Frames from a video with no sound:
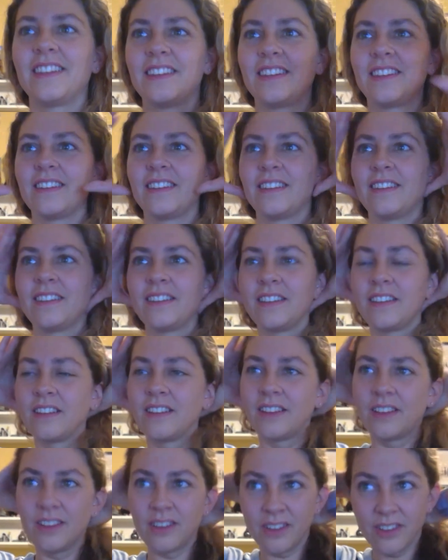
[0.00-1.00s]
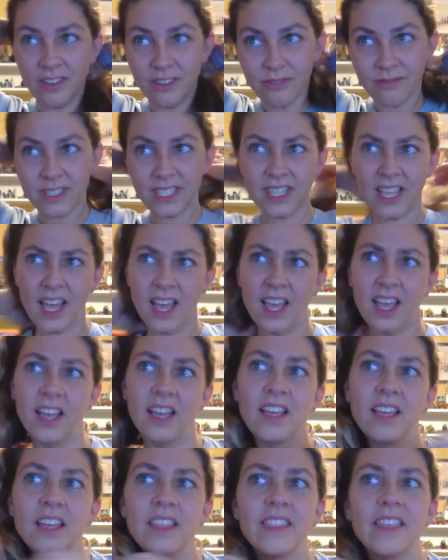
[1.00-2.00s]
what you are. Is
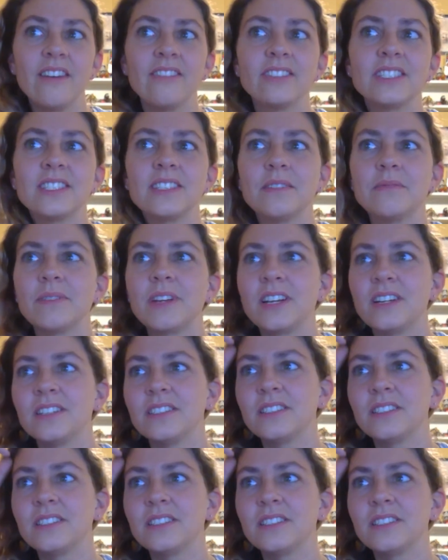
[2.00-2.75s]
that? She's a